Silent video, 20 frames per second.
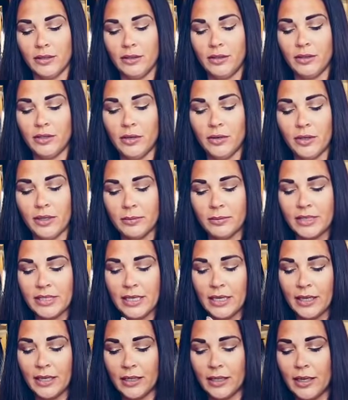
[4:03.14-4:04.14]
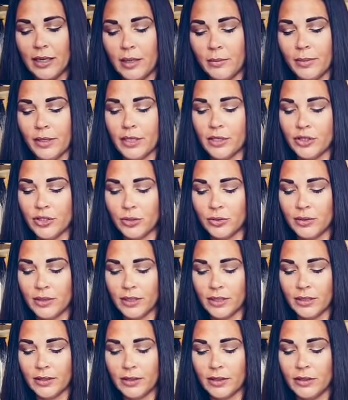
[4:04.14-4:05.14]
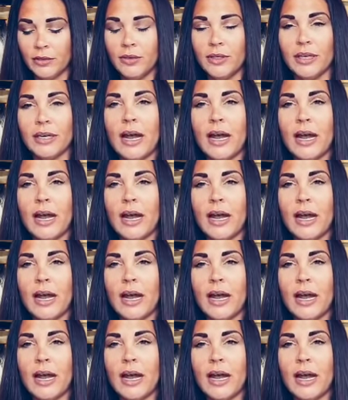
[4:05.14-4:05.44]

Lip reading: You know what I'm saying? Because you think that you